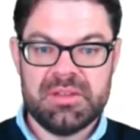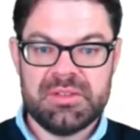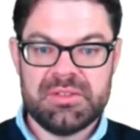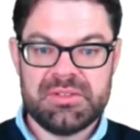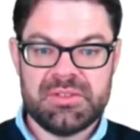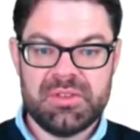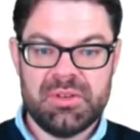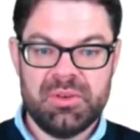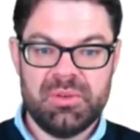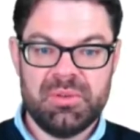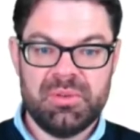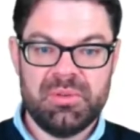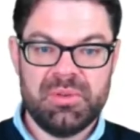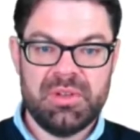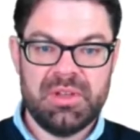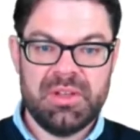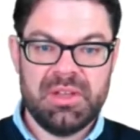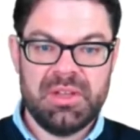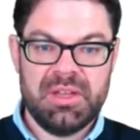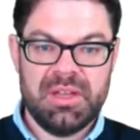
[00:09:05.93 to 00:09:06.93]

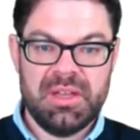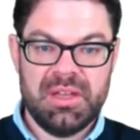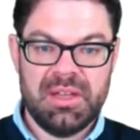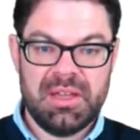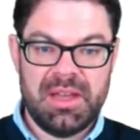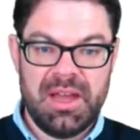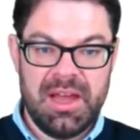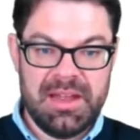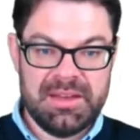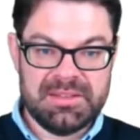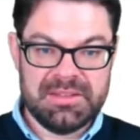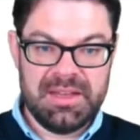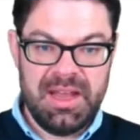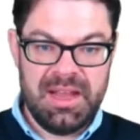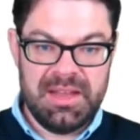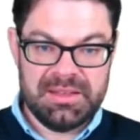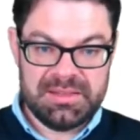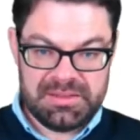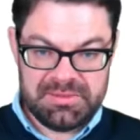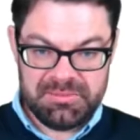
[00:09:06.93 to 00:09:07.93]
So, and,
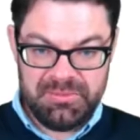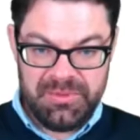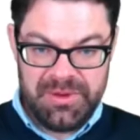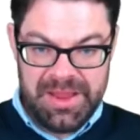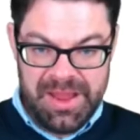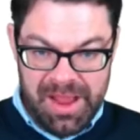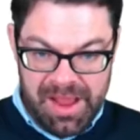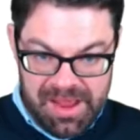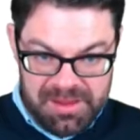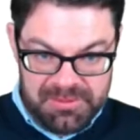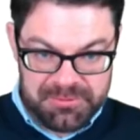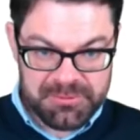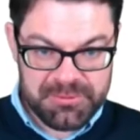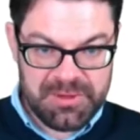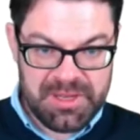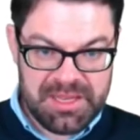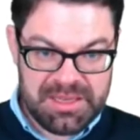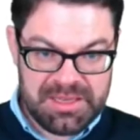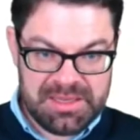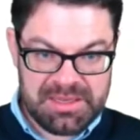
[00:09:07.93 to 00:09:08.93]
and we have
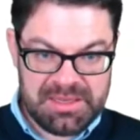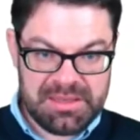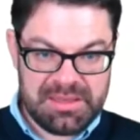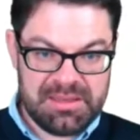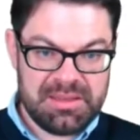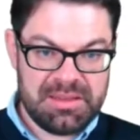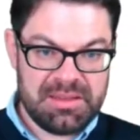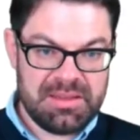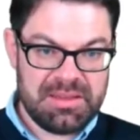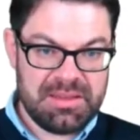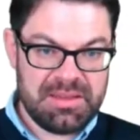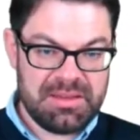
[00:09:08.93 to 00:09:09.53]
a,